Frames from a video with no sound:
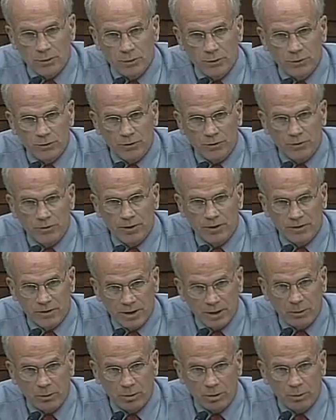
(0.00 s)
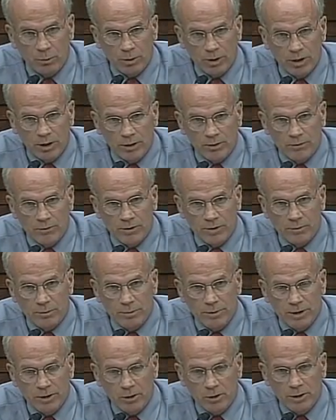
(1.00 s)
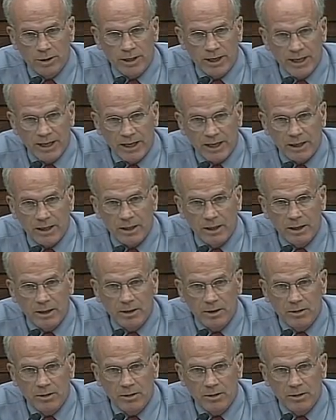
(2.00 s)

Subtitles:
news that they were aware of, that Merrill had